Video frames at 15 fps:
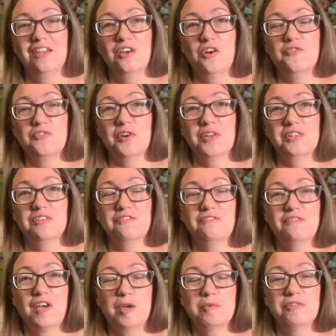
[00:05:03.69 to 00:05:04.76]
over on the
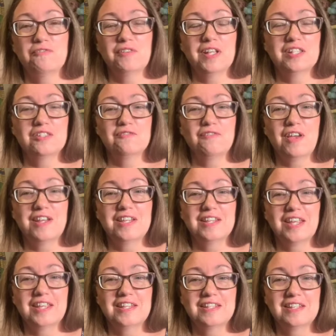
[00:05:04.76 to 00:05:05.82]
Fiber Friends Friday
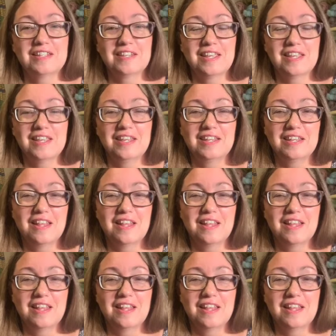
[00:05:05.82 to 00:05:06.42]
night knit night,